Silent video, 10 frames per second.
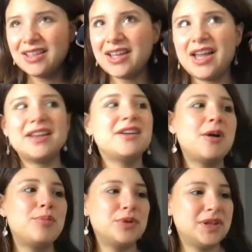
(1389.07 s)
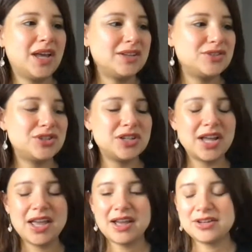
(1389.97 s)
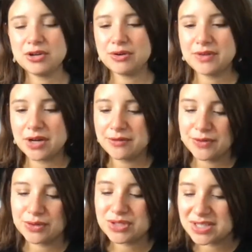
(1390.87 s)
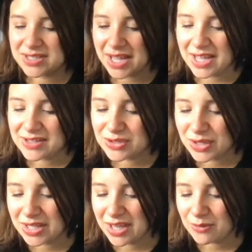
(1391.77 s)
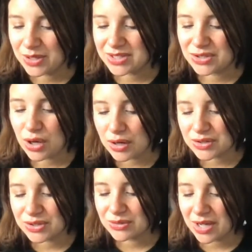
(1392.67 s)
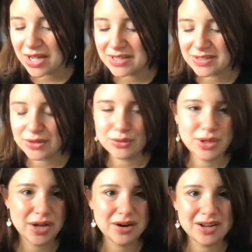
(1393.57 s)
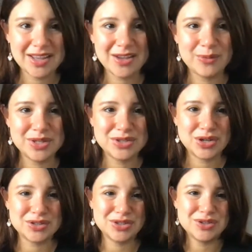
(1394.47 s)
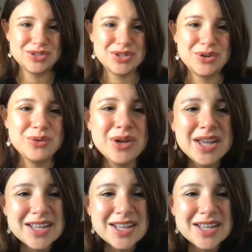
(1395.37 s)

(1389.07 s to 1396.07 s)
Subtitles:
I had a couple yesterday. I know I've got a few today, so I can't wait to talk to you guys. I know Kara can't wait to talk to y'all too.